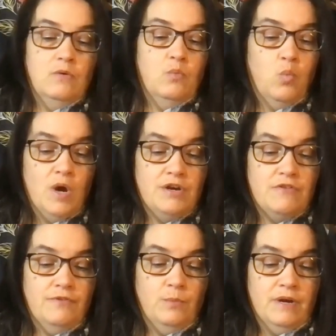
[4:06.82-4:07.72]

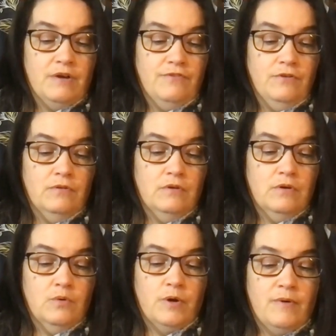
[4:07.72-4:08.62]
wonderful
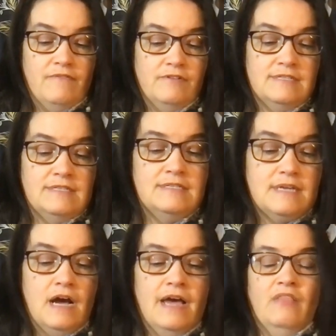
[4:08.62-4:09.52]
quick
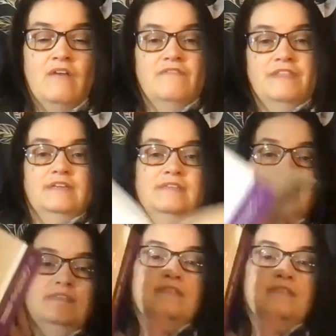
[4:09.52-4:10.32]
references. I love this.